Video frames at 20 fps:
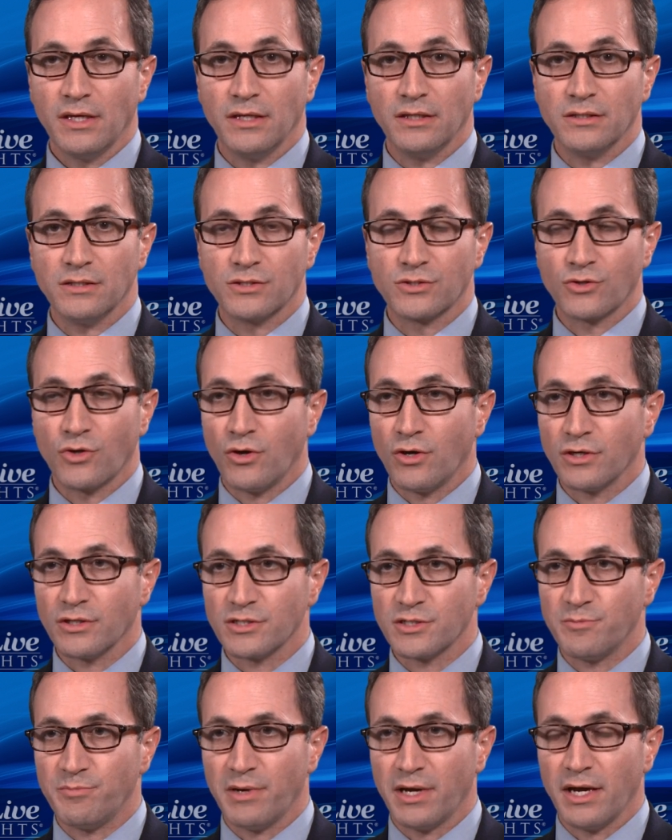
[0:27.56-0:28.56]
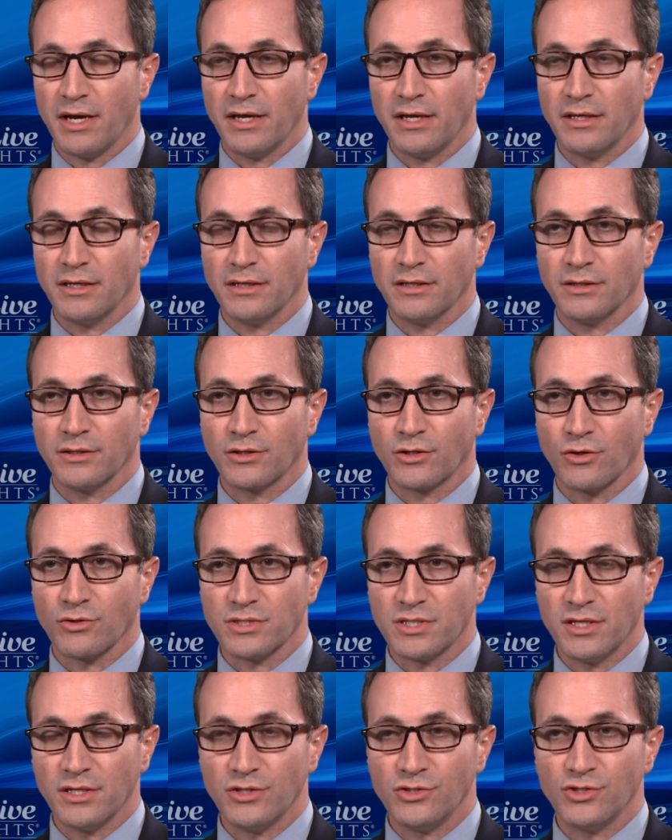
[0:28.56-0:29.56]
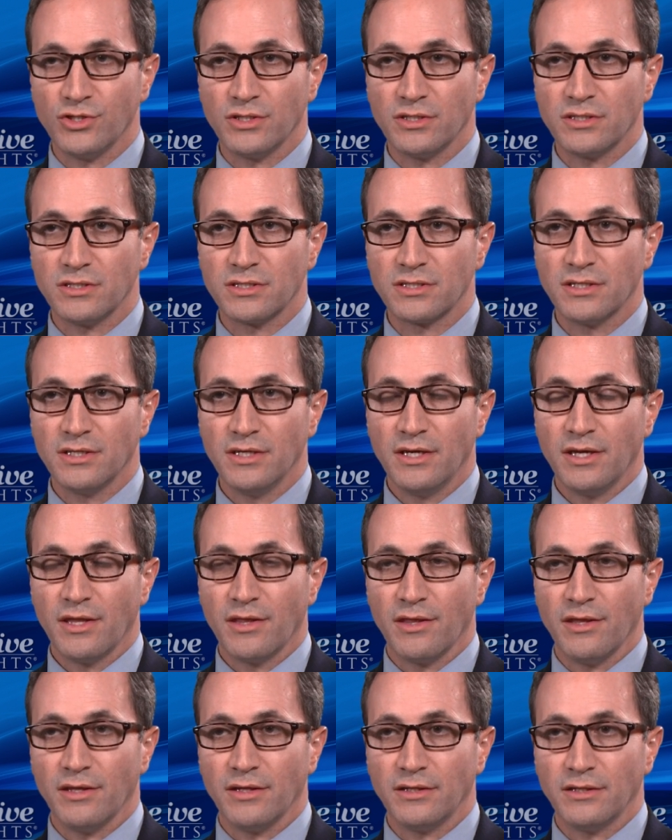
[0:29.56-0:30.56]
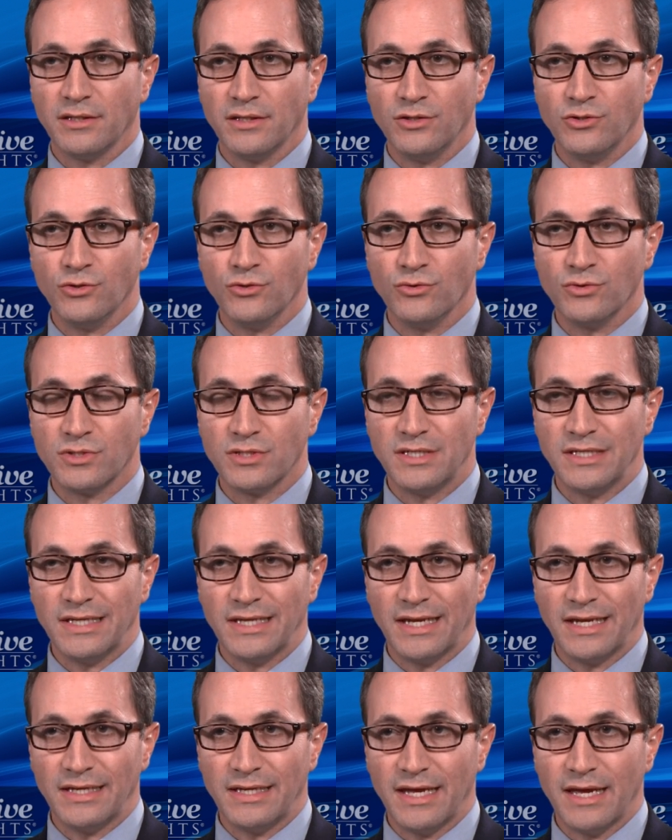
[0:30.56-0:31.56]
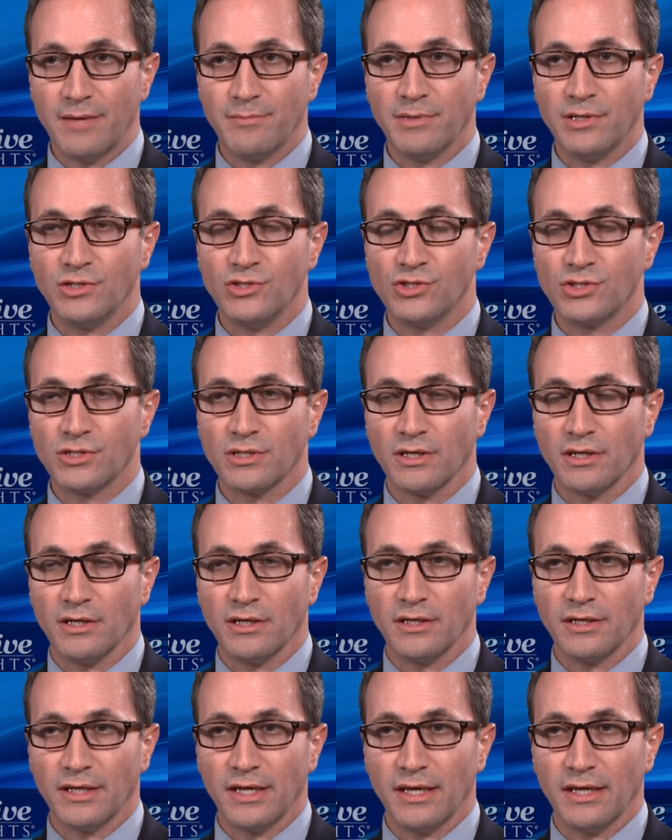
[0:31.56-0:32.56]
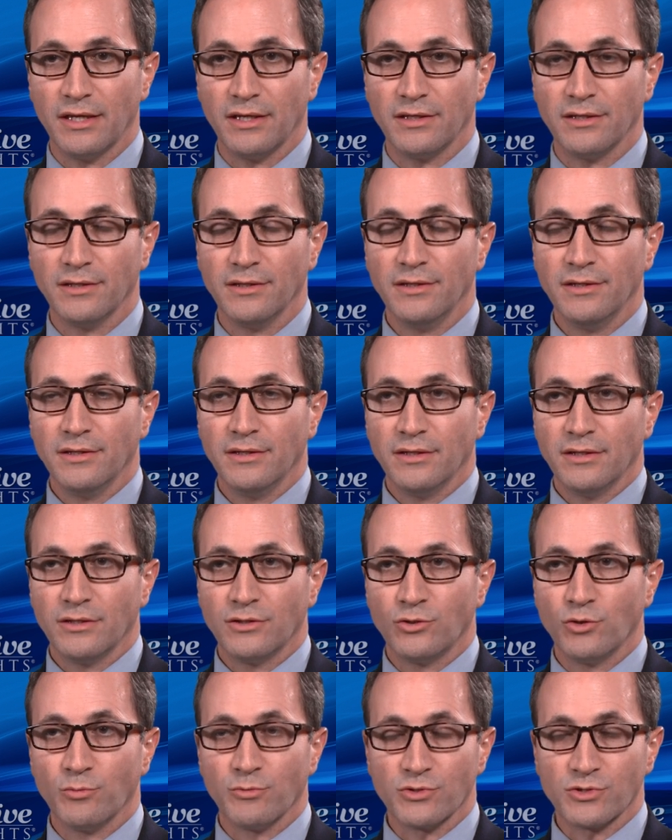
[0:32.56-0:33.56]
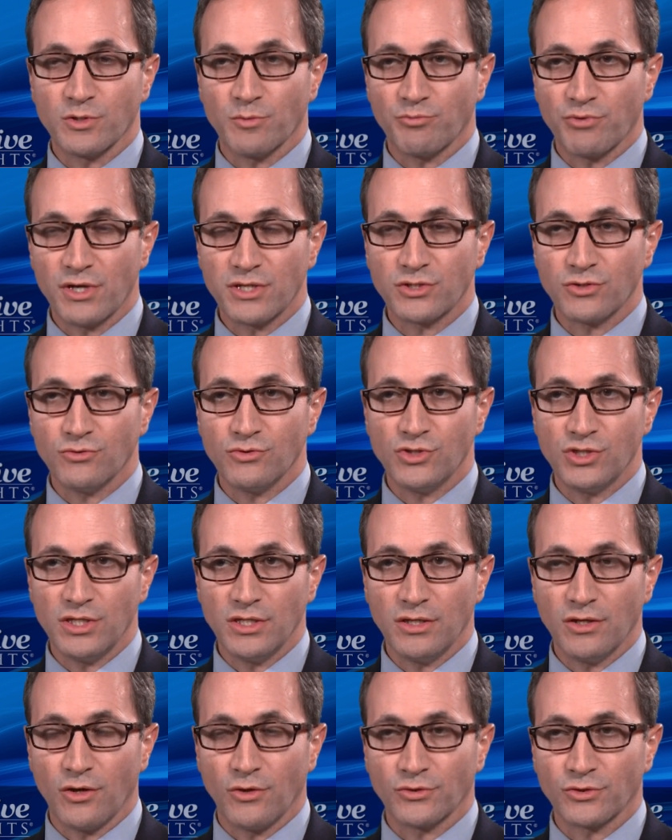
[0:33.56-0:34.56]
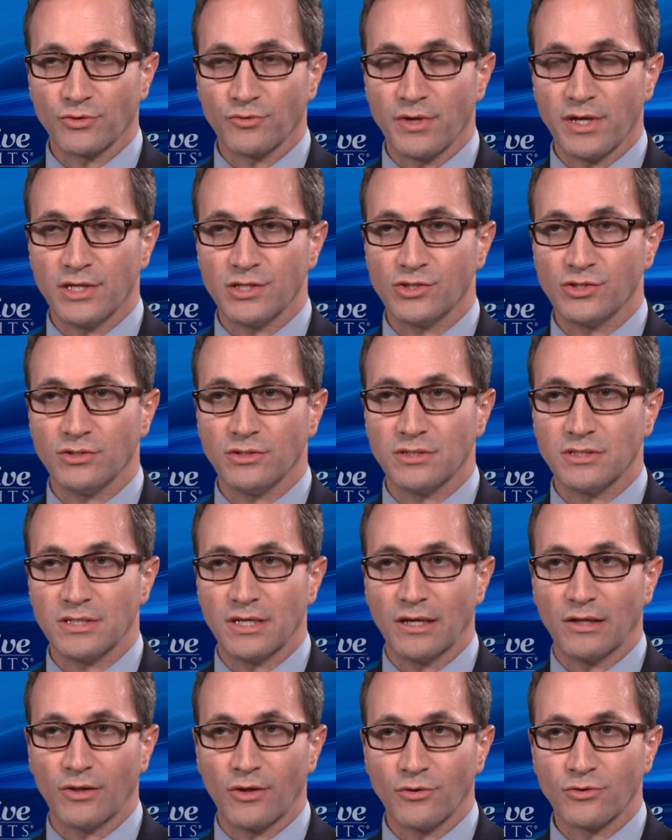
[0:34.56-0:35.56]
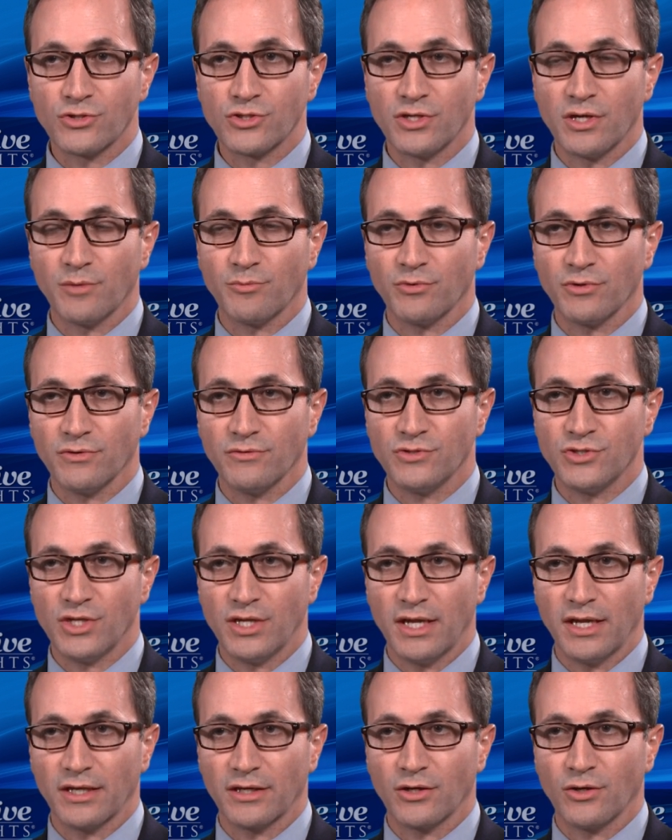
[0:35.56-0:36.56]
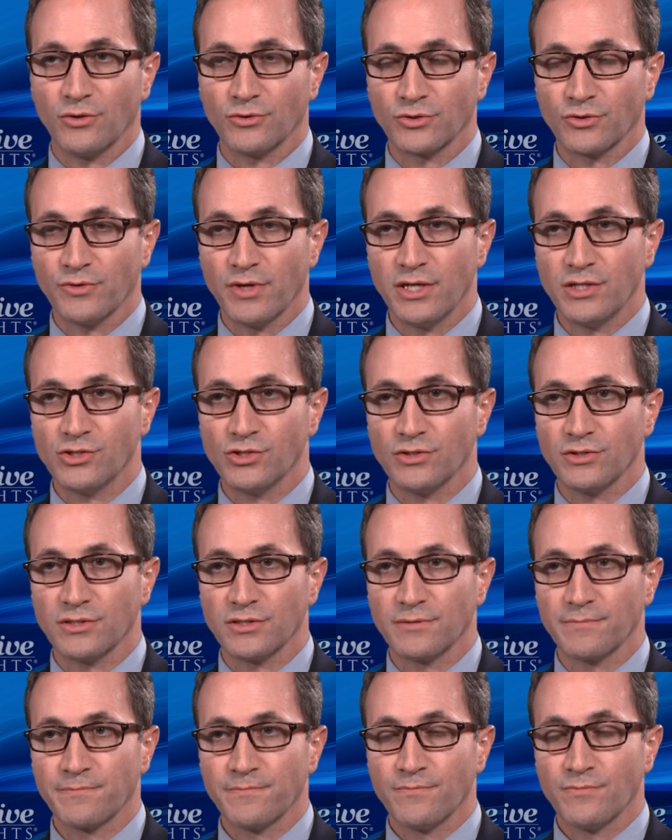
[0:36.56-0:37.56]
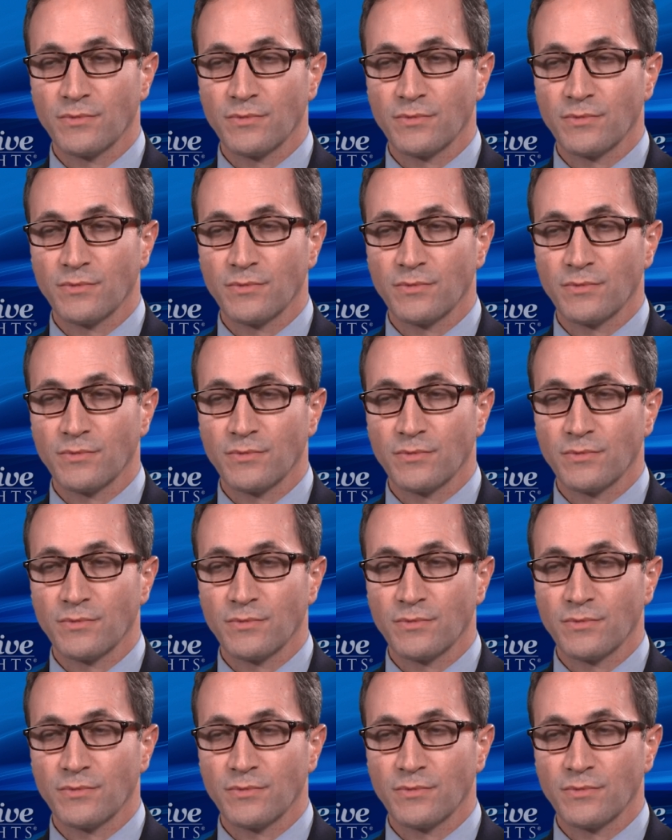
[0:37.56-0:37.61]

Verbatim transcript: is caused by uh, carcinogens that induce DNA damage uh, and tumor suppressor gene alterations and a large number of genetic alterations.